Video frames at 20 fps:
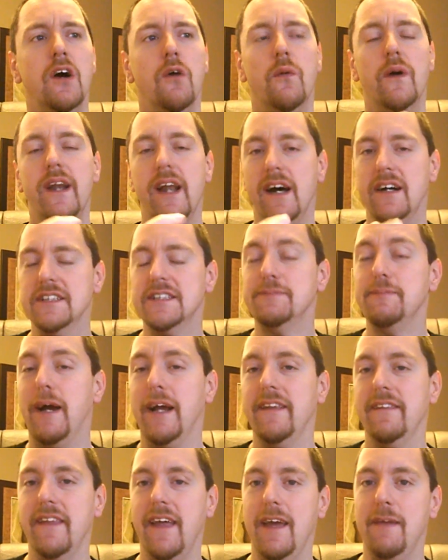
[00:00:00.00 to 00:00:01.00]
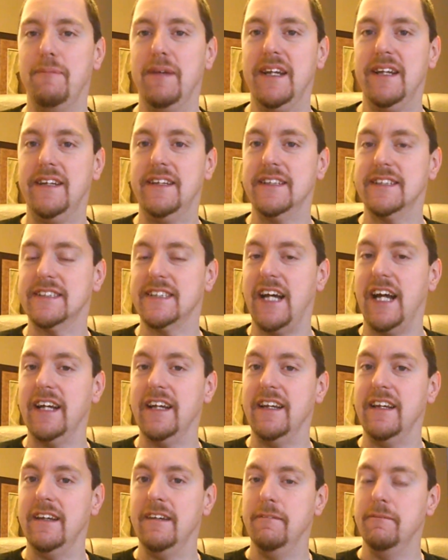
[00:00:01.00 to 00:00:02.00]
What else might they be
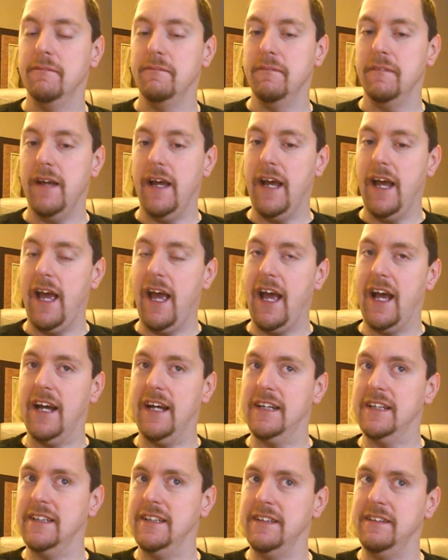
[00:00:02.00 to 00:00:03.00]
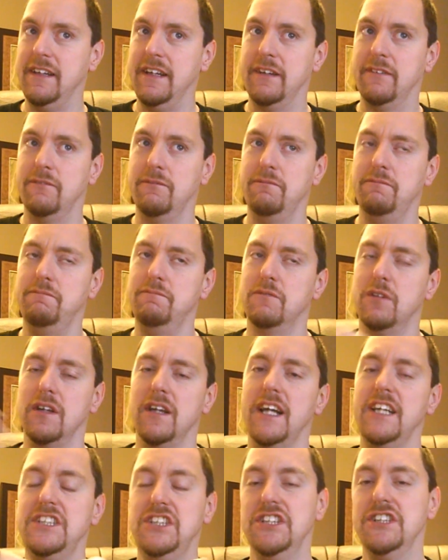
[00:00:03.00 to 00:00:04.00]
deciding in
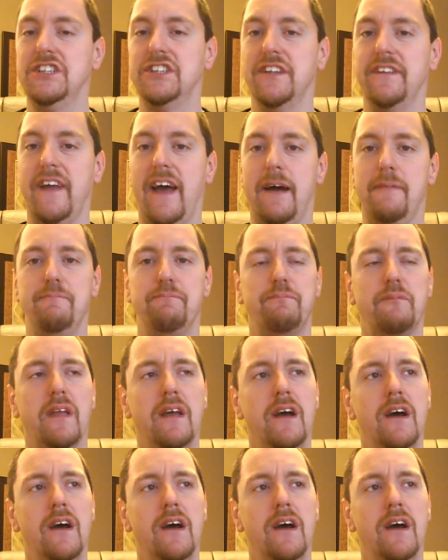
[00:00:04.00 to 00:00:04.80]
relation to that?